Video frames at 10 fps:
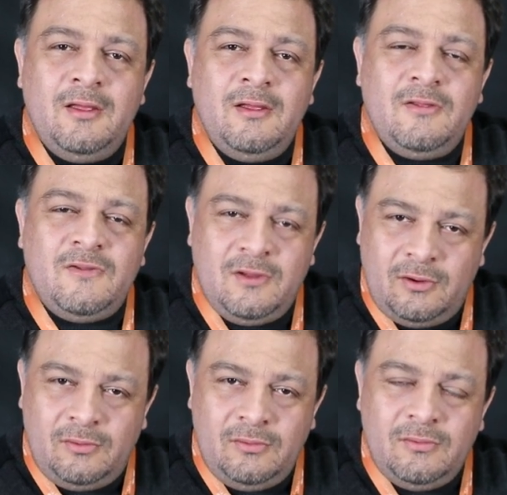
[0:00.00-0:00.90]

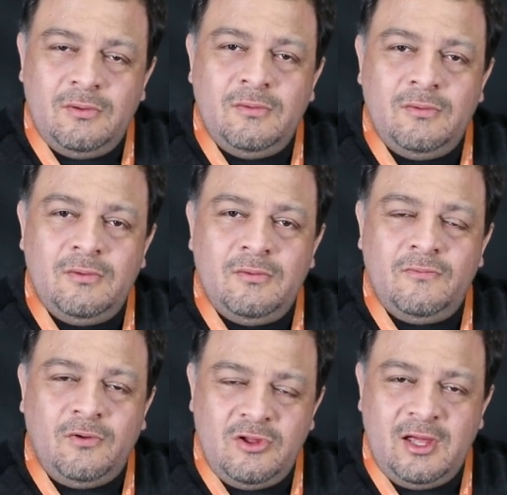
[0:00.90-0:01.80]
So,
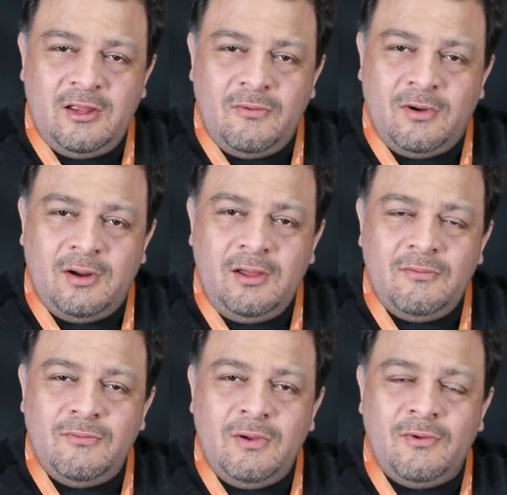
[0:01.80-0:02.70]
for January,
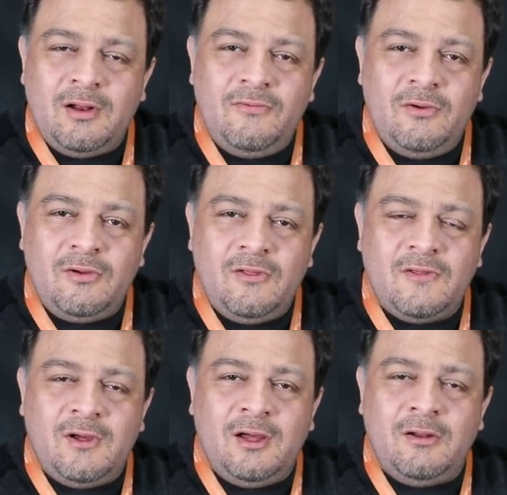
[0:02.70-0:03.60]
we want to
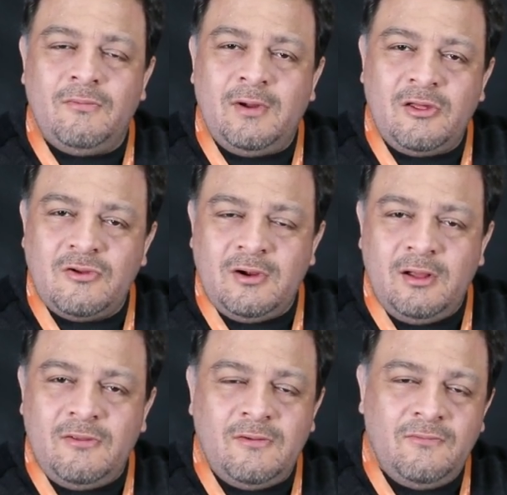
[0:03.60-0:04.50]
focus on
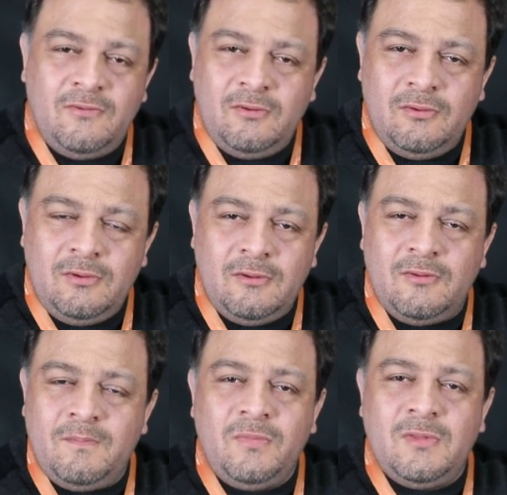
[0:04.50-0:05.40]
restaurants and food and
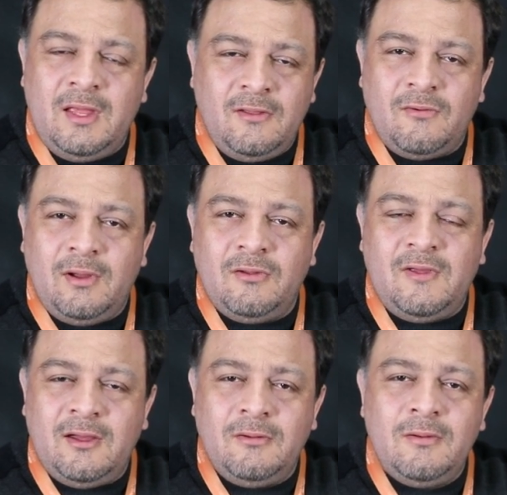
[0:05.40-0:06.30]
things around
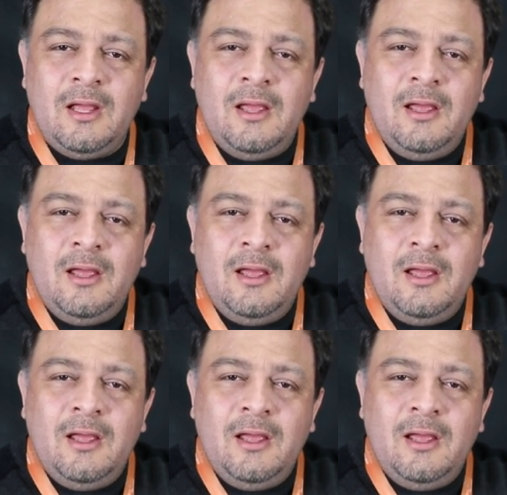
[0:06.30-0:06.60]
town.